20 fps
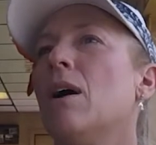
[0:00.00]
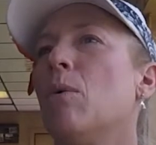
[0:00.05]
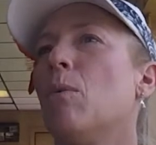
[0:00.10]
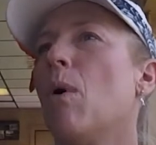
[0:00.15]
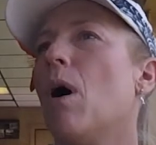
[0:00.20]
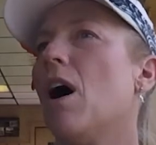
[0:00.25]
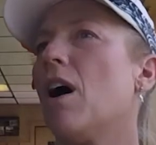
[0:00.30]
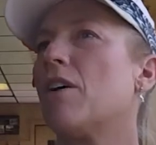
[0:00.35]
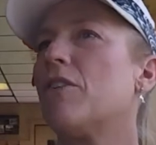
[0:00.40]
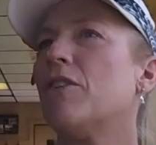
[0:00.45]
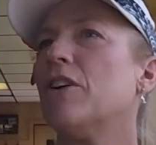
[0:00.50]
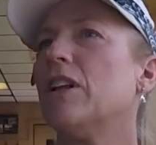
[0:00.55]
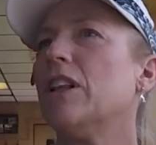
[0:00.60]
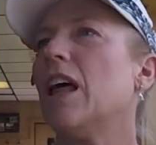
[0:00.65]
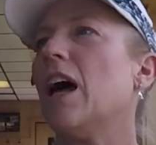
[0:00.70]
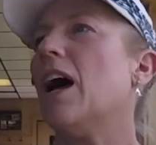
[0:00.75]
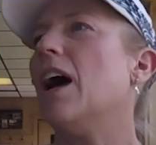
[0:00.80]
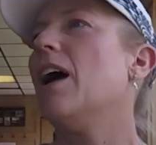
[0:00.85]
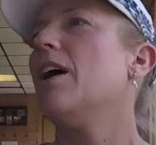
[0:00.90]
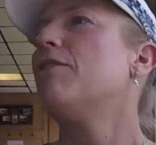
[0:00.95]
Walk for
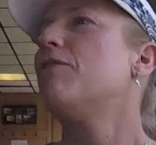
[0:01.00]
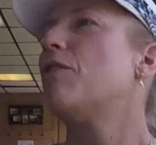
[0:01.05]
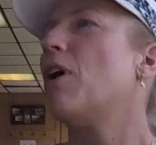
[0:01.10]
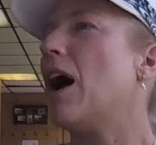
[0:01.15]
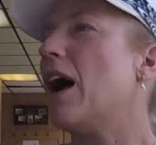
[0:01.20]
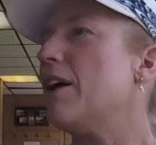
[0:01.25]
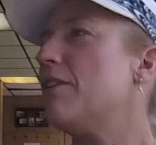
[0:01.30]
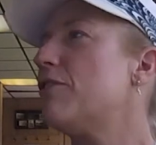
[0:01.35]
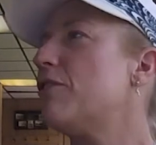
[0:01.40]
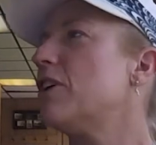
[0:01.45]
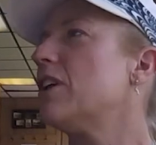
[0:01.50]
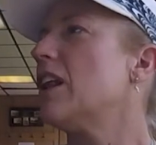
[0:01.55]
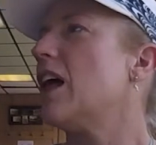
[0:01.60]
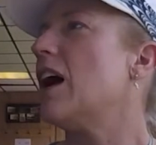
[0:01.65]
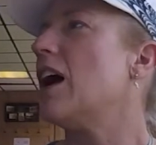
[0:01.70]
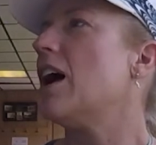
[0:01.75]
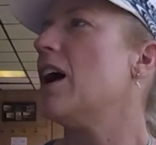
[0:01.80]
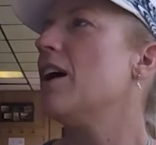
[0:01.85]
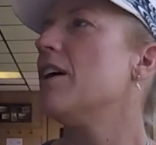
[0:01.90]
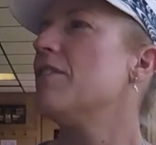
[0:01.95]
Life, Ride for
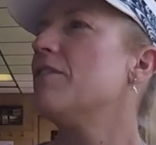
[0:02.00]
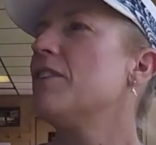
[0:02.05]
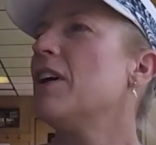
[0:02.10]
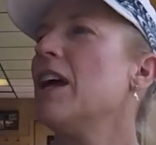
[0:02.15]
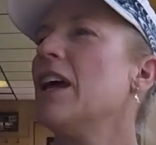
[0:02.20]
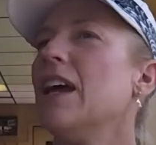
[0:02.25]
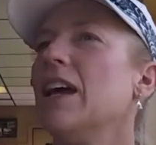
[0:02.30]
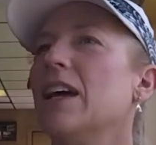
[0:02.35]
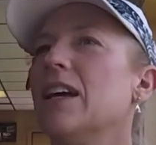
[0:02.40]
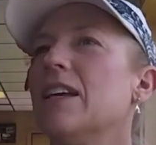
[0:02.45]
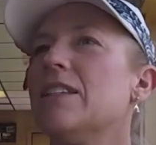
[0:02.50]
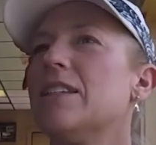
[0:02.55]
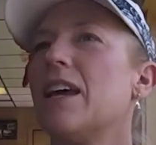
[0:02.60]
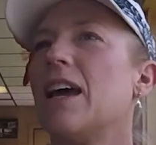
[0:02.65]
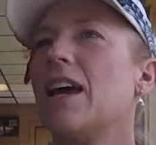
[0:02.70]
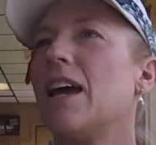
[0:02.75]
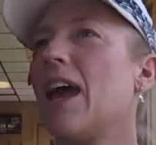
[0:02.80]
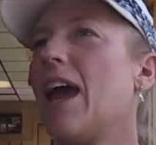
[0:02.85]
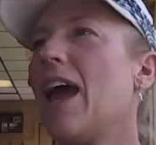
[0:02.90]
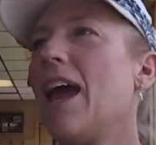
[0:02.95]
Life. And it's
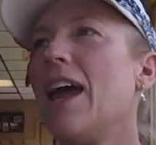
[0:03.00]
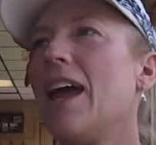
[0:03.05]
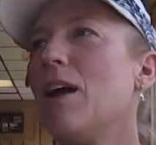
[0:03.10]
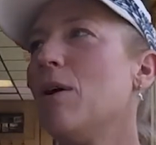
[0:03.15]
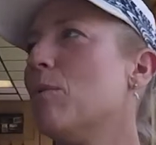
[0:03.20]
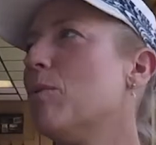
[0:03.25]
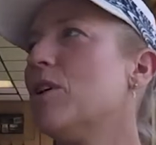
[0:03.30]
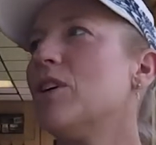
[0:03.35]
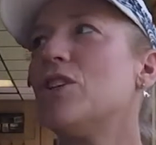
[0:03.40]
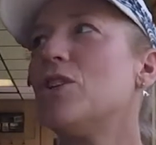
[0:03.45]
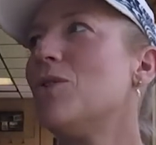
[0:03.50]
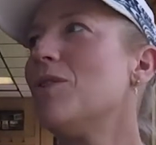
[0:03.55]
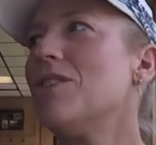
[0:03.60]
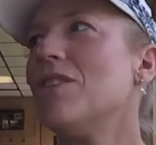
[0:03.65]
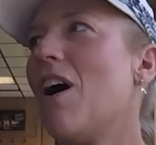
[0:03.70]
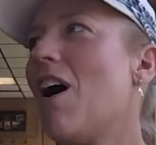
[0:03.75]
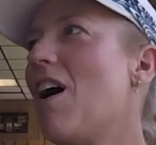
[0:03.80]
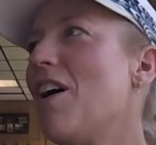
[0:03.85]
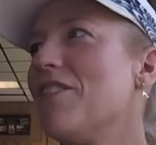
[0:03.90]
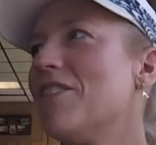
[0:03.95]
like, hey, we're doing
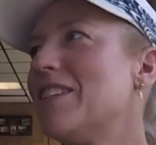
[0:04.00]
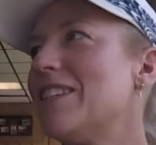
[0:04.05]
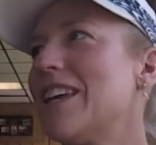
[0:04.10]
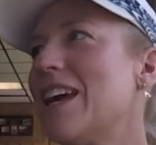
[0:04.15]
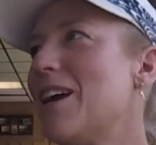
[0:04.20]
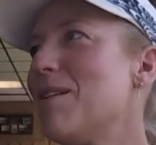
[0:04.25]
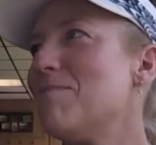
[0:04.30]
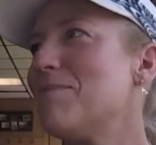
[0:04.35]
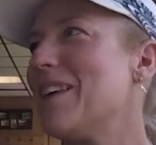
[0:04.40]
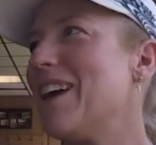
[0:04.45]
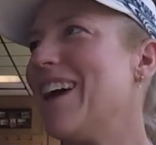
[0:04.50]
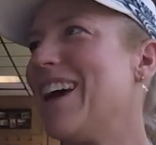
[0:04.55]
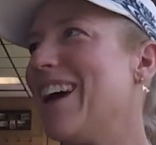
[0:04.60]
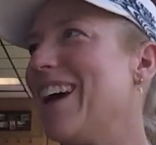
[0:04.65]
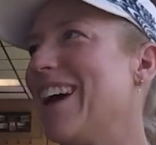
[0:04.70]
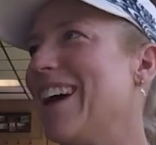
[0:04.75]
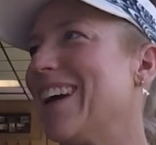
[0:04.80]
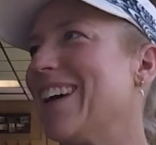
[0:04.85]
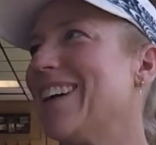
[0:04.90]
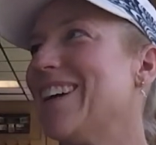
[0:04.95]
all the same
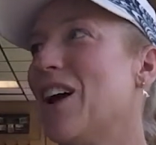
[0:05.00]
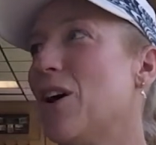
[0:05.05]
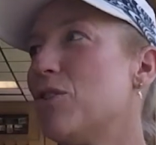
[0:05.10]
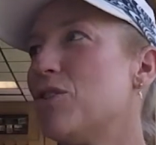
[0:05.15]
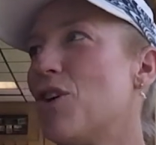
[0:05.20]
thing.